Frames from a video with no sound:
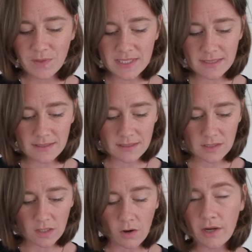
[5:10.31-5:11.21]
This is
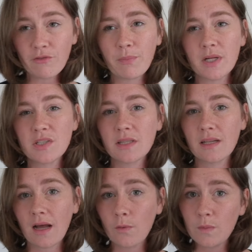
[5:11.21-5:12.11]
the kind of budget
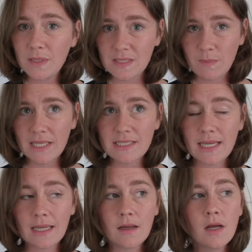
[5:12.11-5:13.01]
that I would be
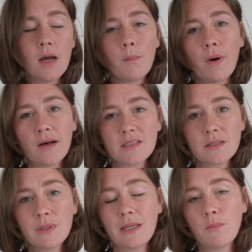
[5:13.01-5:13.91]
spending,
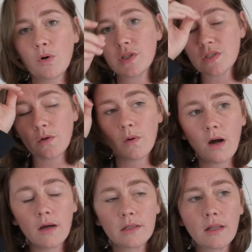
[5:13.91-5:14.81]
possibly more so
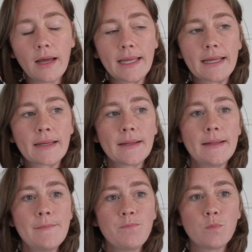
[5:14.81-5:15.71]
on like,
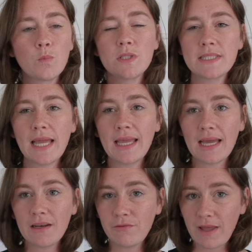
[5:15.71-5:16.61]
we'll say
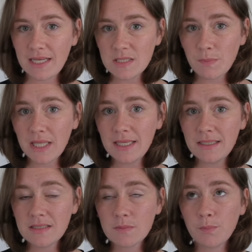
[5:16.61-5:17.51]
an event
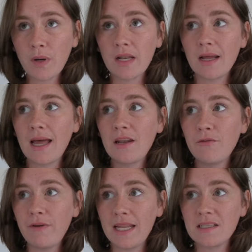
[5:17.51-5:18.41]
piece, but an
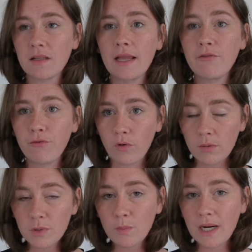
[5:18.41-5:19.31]
event like
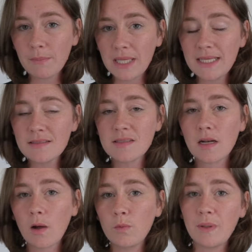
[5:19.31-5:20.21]
formal wear piece that
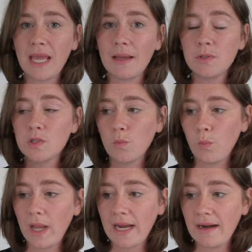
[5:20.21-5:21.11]
I would be able to
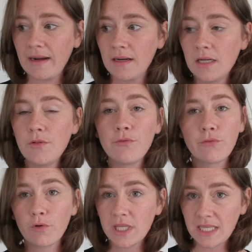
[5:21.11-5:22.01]
wear
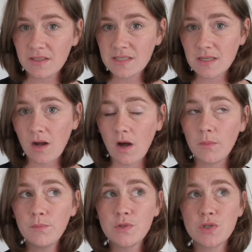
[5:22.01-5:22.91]
for years to
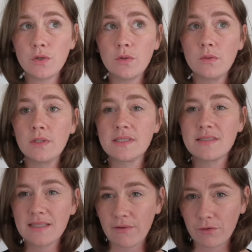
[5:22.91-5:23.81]
come to
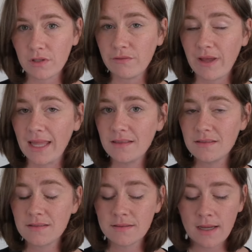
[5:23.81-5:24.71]
several
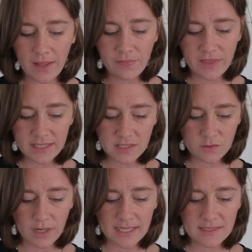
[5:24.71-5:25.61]
events. And this
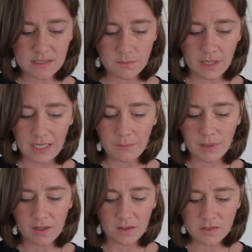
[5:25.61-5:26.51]
dress to me,
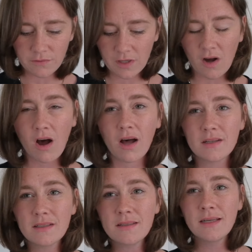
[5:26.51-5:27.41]
because of the cotton,